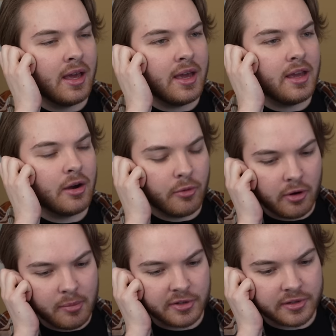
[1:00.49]
hey, we're
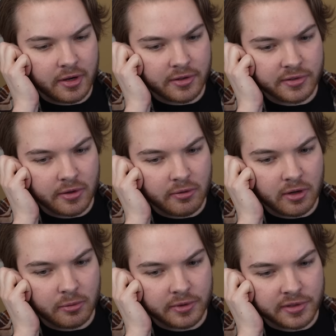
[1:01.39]
almost there,
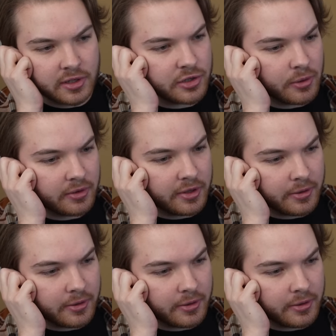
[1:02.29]
so we'll see you shortly,